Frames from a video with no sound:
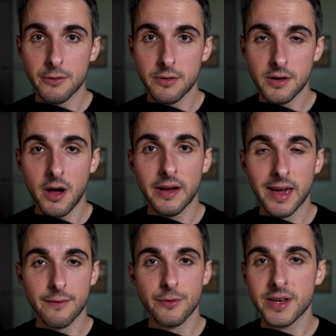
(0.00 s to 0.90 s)
or the dog
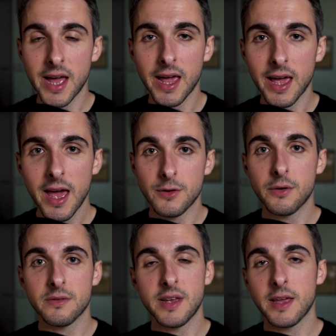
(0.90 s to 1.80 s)
every day. If you
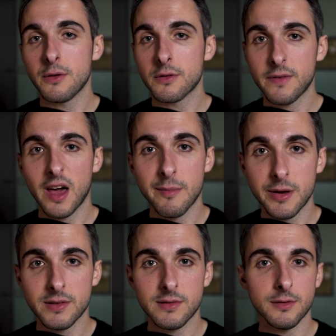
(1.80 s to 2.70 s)
don't take those 5
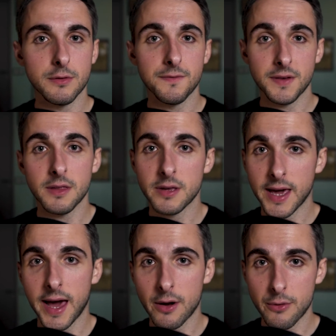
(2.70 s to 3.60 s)
minutes to feed the
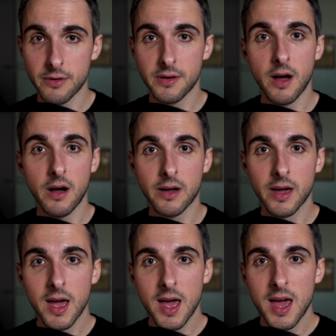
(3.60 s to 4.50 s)
cat or the dog,
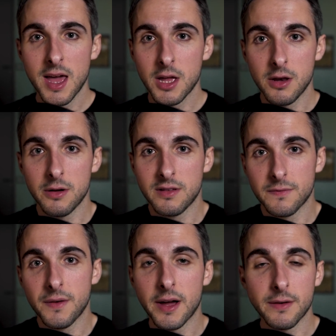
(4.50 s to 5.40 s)
it's
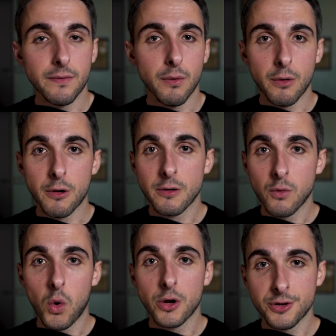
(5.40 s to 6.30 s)
fine for
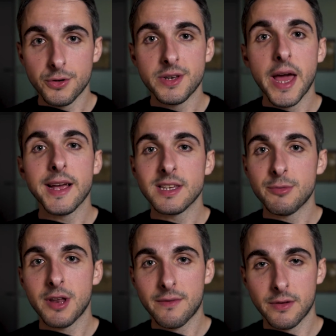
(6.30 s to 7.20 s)
1 or 2 days,
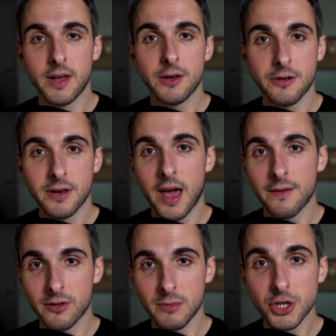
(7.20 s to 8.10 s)
but after that, you're going to
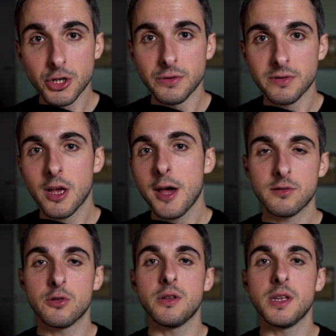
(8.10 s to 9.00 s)
have some issues.
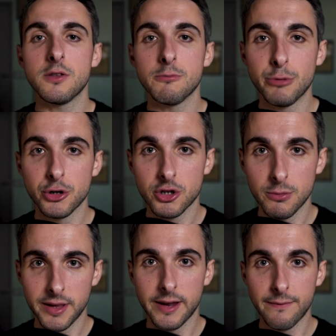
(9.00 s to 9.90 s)
So you need to push the
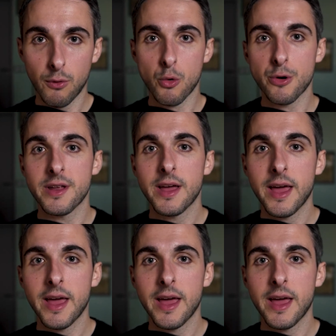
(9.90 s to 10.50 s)
plan forward